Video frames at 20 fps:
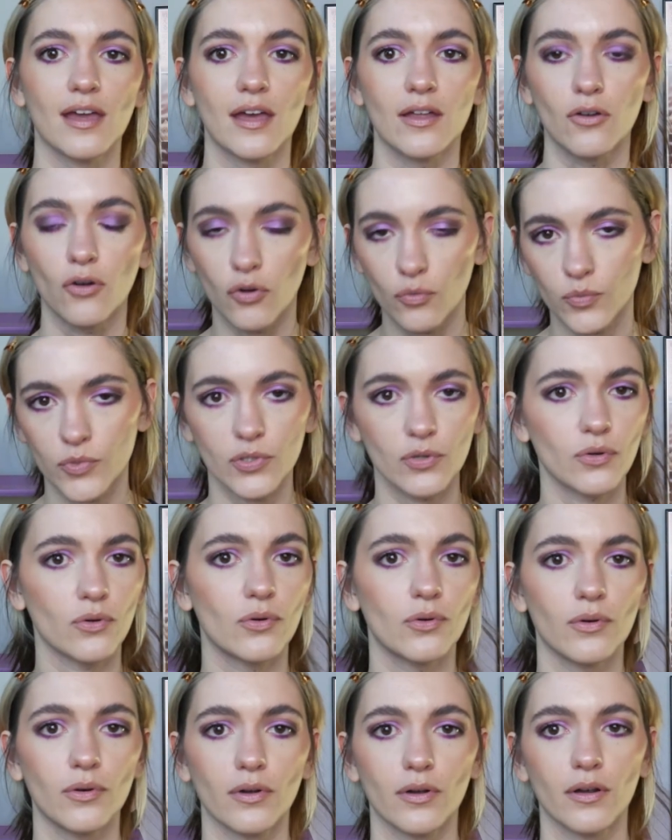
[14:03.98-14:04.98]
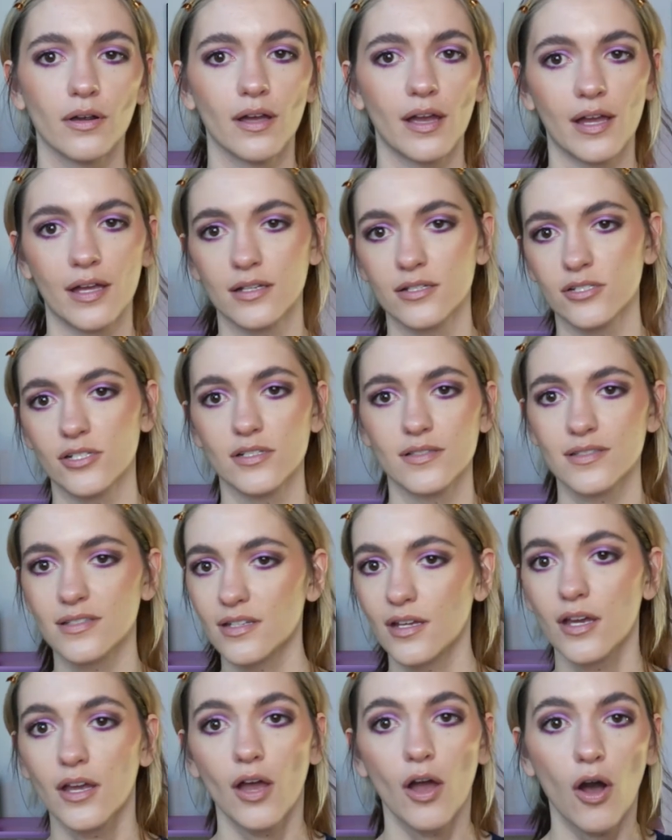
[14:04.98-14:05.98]
and home decor and
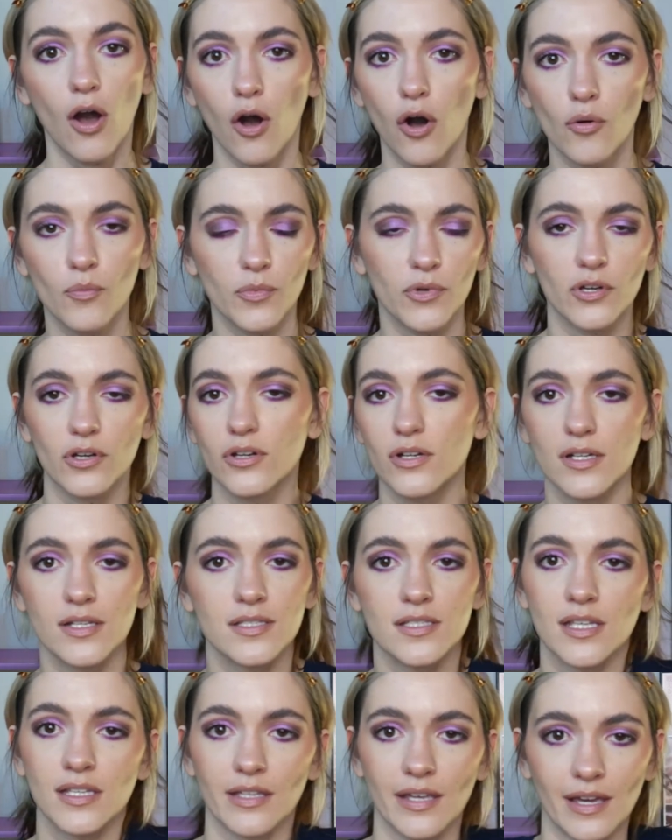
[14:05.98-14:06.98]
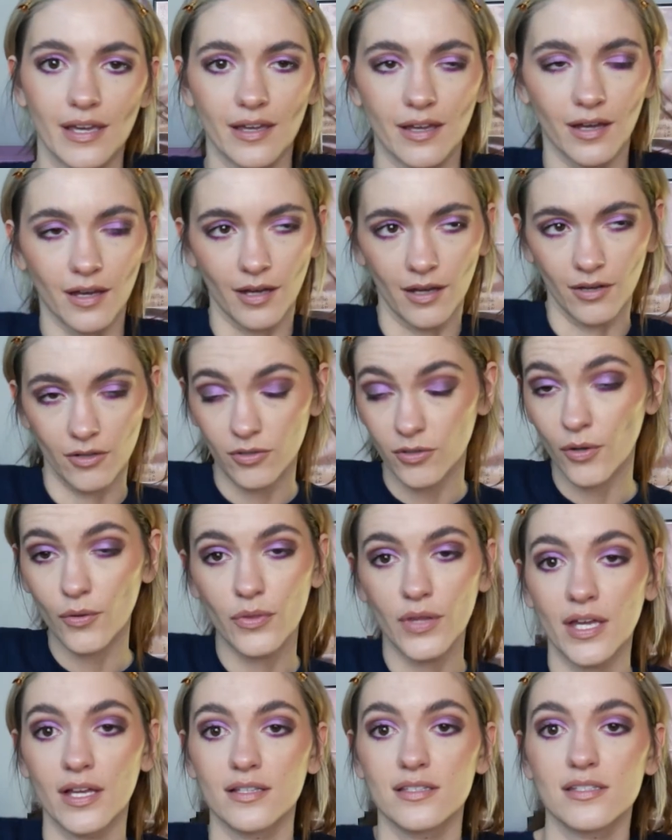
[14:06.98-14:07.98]
just home goods and like
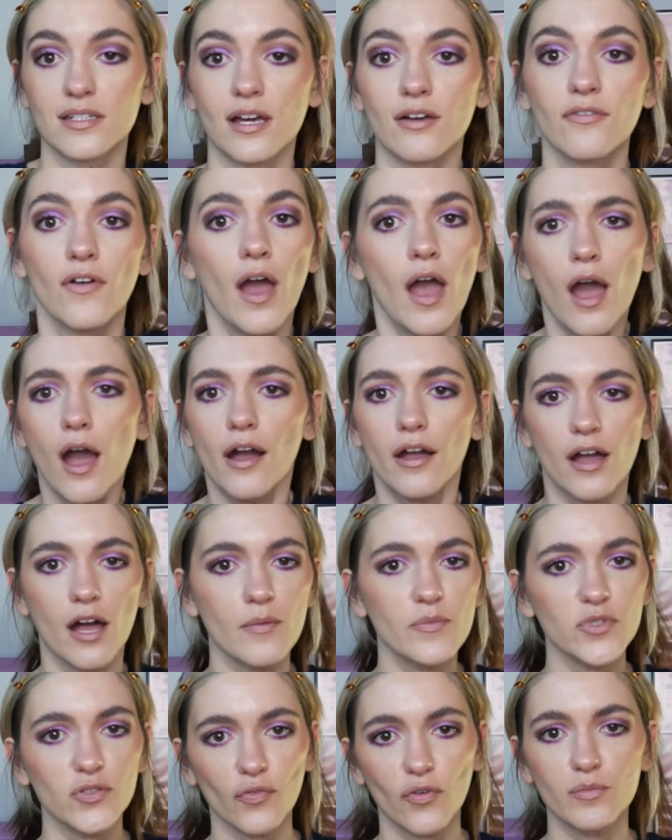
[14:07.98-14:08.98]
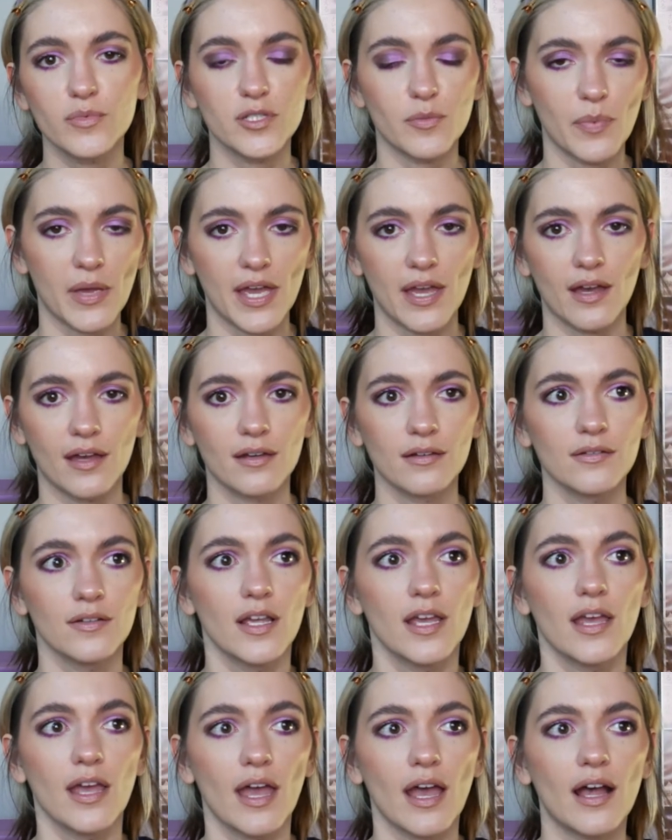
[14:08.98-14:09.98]
clothing and stuff comes from Japan.
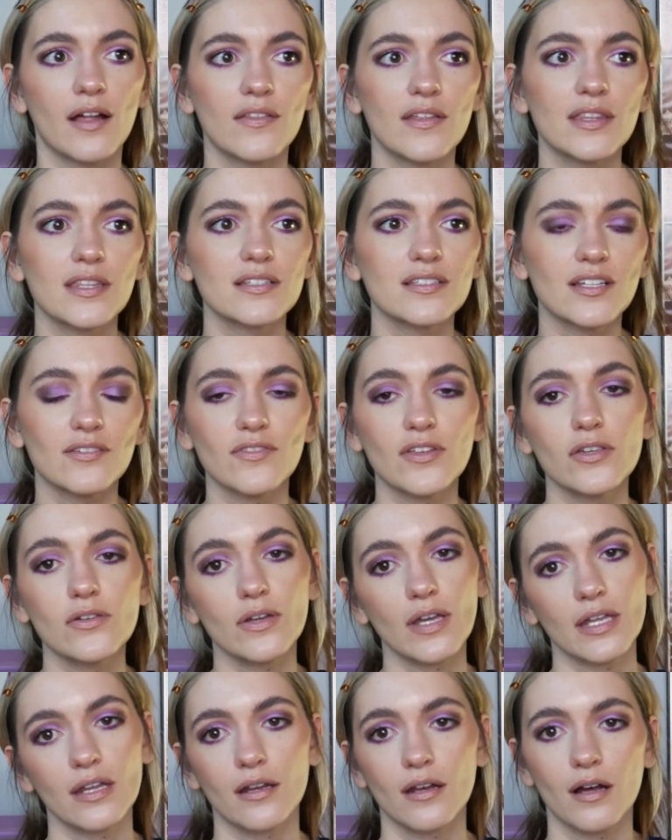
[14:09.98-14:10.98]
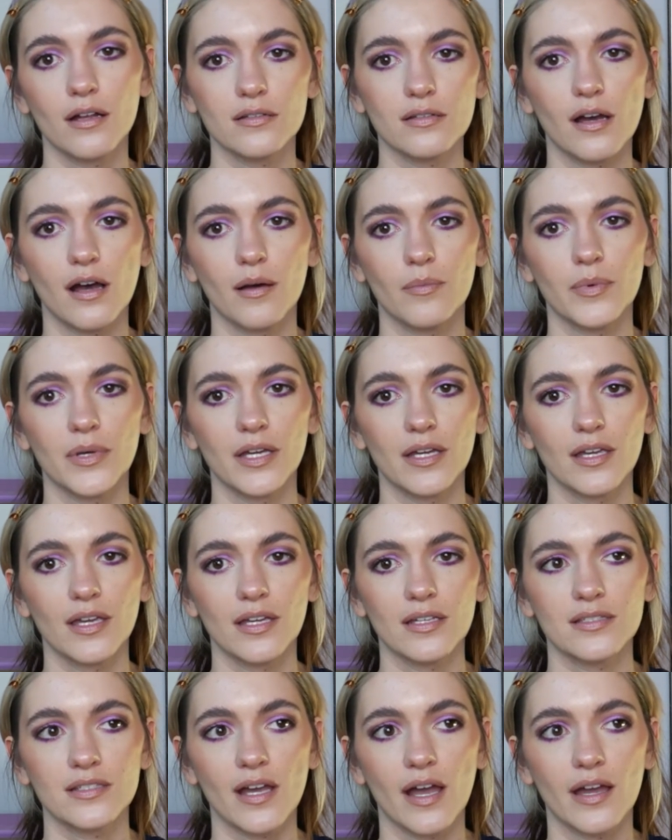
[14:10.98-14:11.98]
And then the stuff that you get at Hot
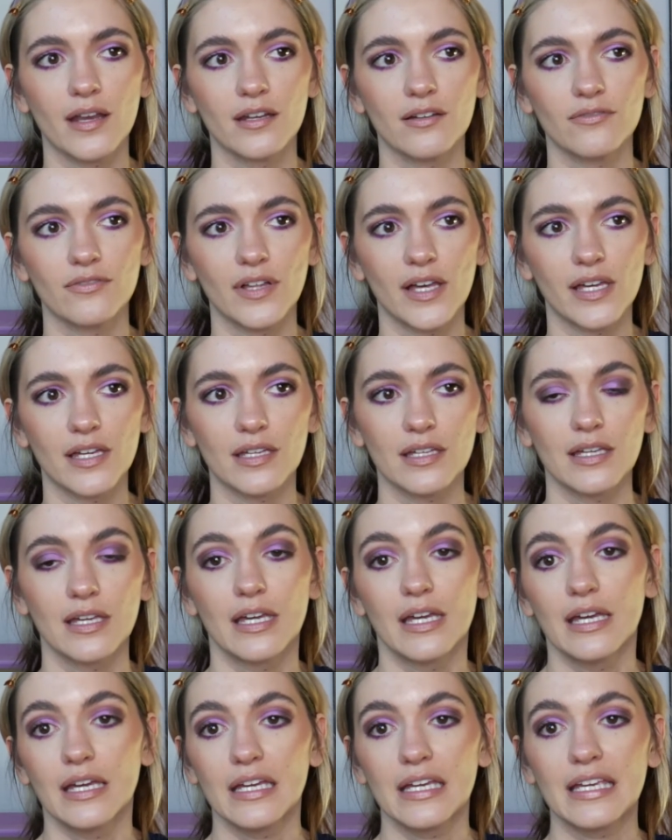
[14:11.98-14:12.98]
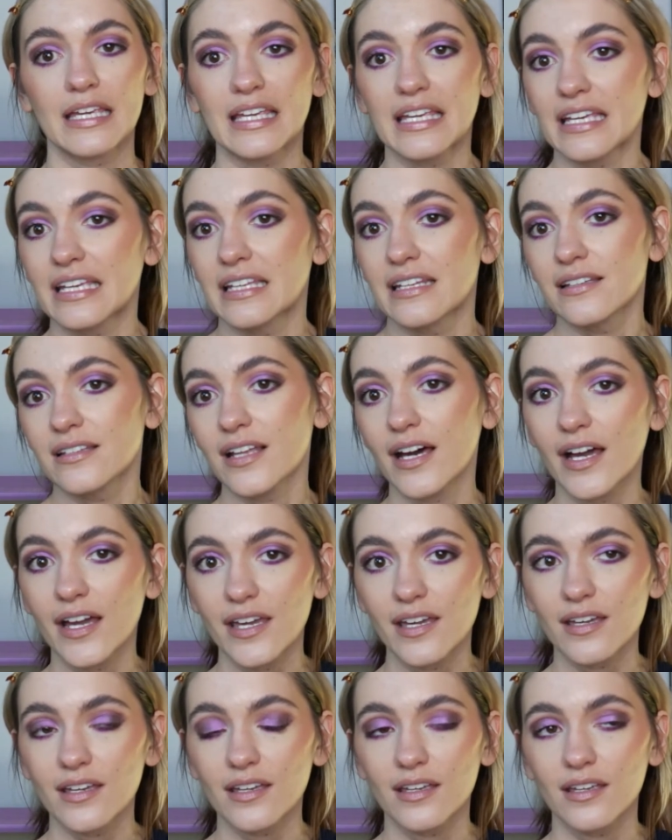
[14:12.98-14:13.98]
Topic is kind of like
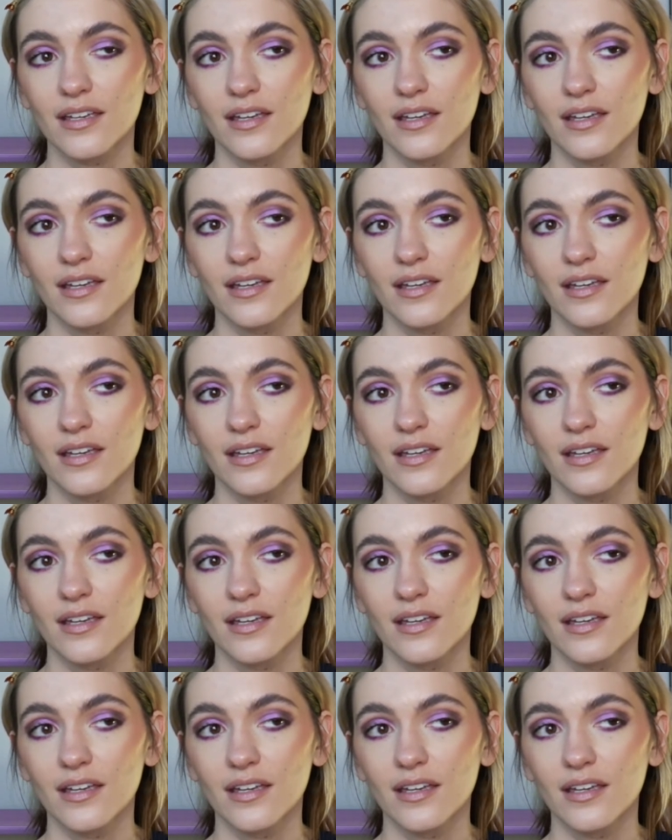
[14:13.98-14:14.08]
kid-like.